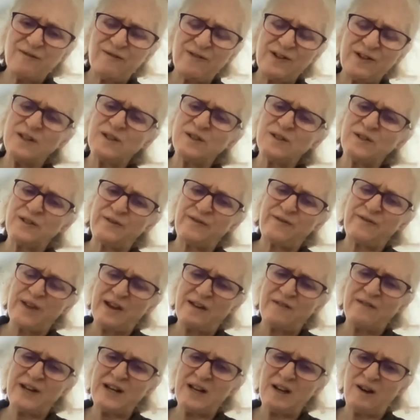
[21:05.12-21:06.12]
feels
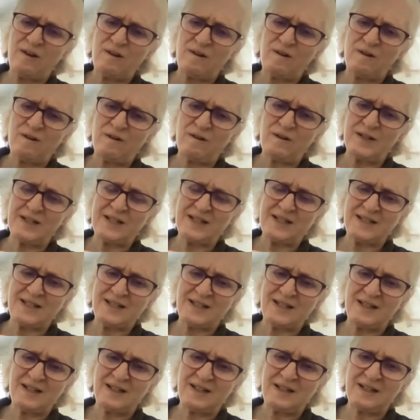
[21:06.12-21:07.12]
very long, doesn't
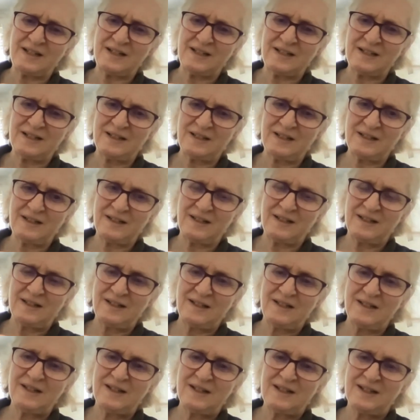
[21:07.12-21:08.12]
it?
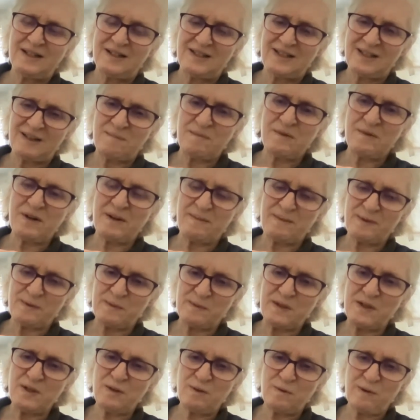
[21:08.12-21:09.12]
Sometimes
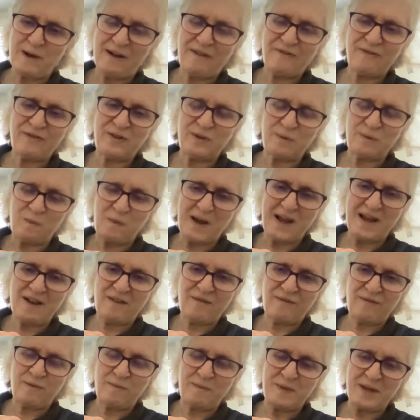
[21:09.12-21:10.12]
we do have to wait
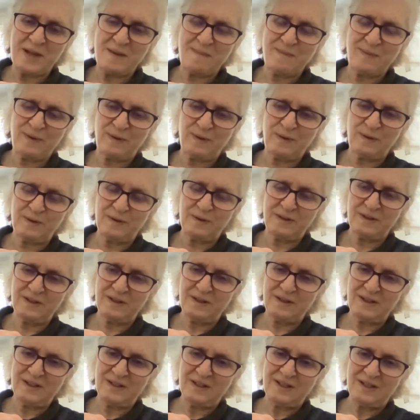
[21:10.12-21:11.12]
for people
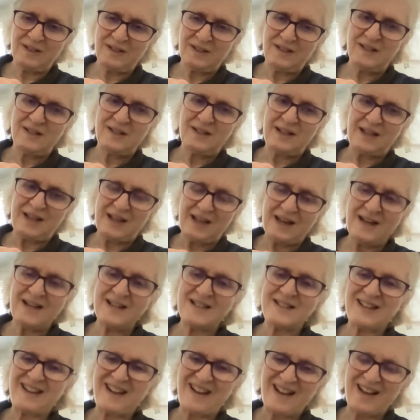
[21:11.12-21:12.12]
and
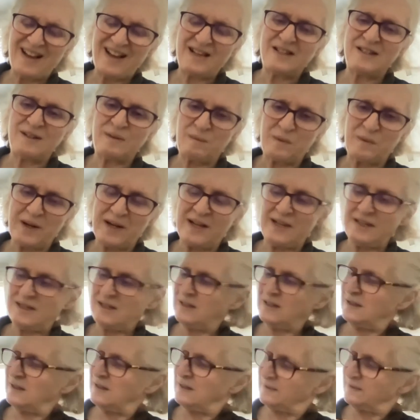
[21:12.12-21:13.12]
it's hard to wait.